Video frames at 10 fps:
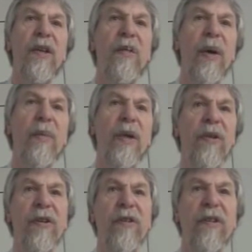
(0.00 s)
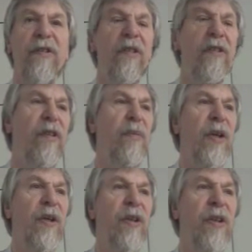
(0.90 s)
The memory consistency
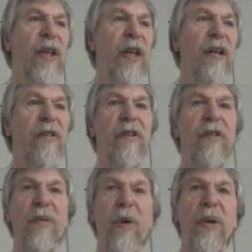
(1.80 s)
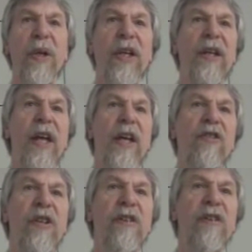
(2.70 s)
model tells us what we can
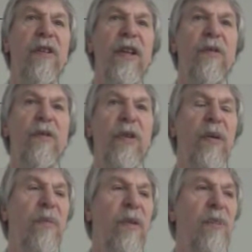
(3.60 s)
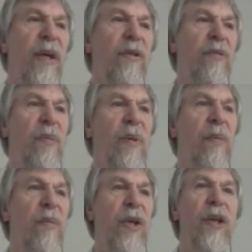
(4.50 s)
actually see from the
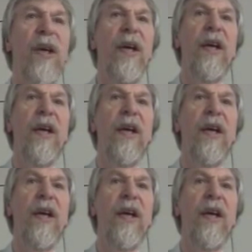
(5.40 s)
memory,